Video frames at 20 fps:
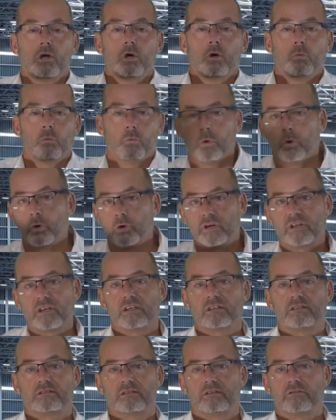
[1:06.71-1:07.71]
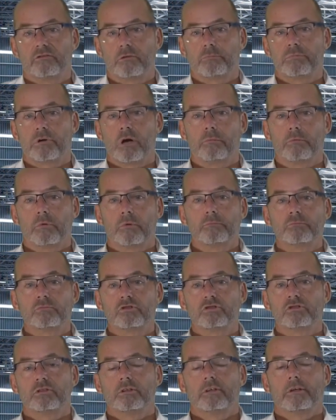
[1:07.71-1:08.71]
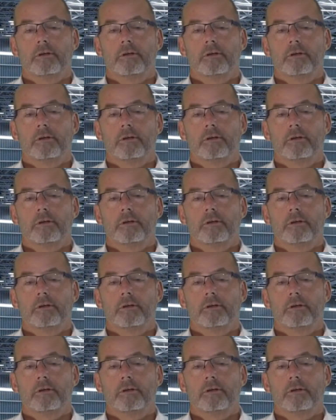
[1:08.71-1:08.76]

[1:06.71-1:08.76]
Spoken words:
warning us of the problems.